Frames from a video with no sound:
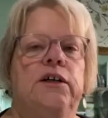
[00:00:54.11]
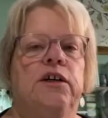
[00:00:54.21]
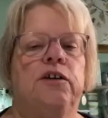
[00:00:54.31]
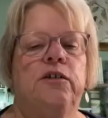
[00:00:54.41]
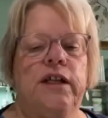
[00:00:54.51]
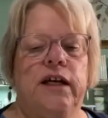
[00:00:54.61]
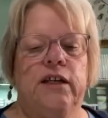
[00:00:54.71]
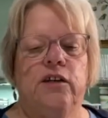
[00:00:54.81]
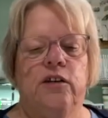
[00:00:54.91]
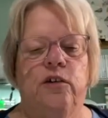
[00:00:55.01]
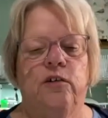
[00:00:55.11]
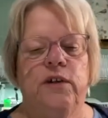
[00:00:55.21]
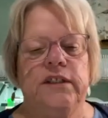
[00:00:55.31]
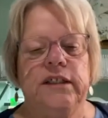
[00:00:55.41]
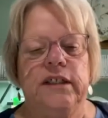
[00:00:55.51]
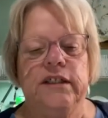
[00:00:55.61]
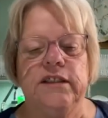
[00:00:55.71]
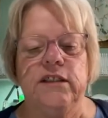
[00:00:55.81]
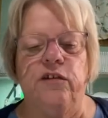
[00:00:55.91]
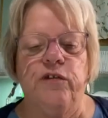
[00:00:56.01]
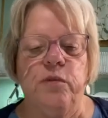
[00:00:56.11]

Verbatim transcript: you that, you know, it's, it is November.